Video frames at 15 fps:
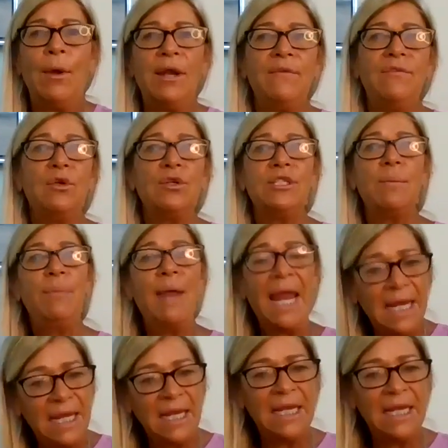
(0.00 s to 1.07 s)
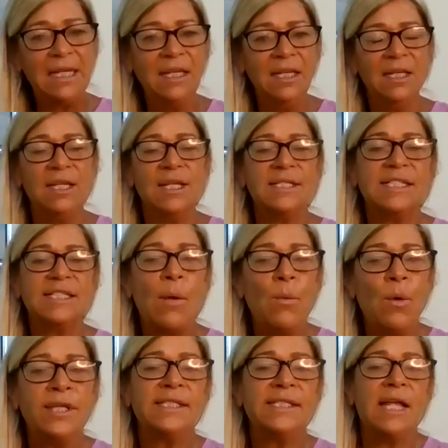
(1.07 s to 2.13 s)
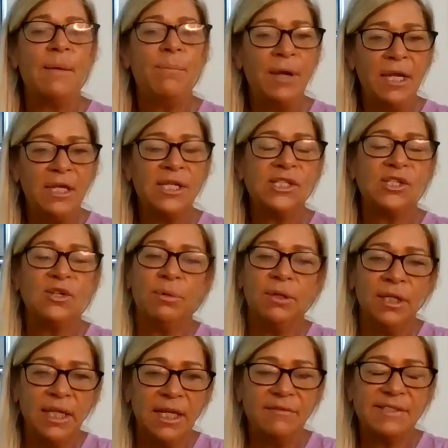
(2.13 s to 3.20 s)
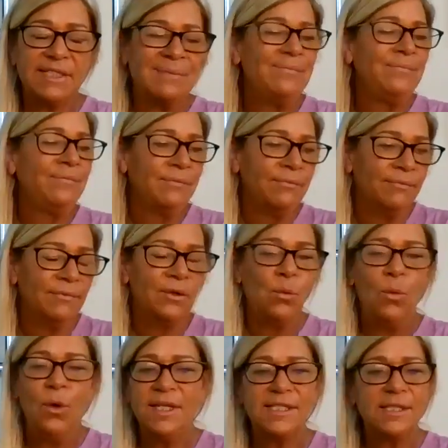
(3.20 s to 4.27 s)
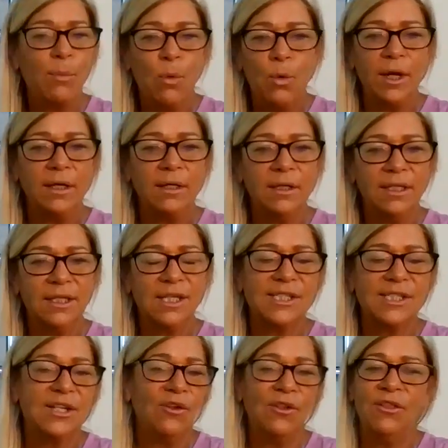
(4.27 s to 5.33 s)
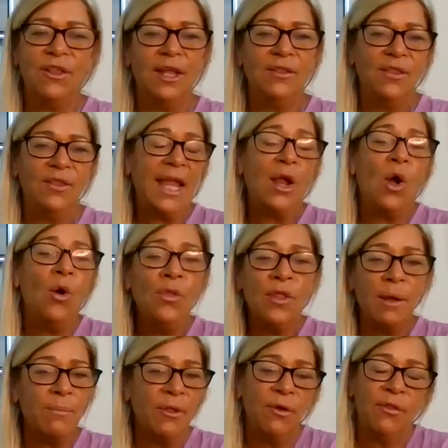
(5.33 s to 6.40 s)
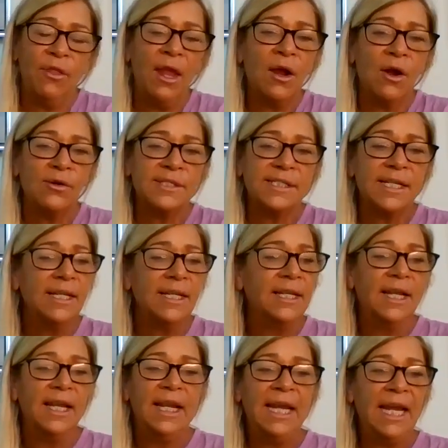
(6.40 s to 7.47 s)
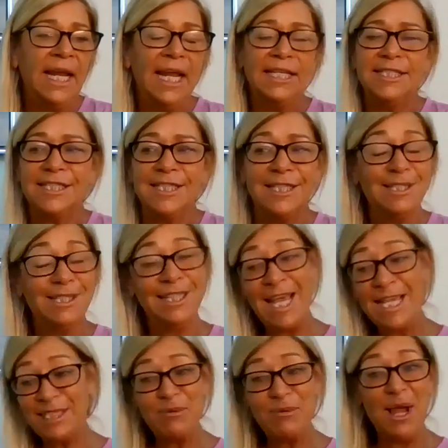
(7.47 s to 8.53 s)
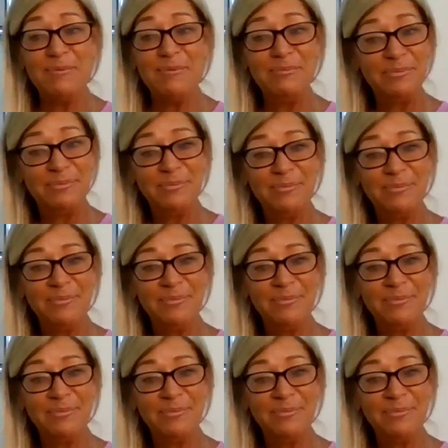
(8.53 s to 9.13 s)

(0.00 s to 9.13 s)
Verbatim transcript: But if you're debating someone's opinions or beliefs, what is the point? Because they, they own them, they're theirs. And guess what?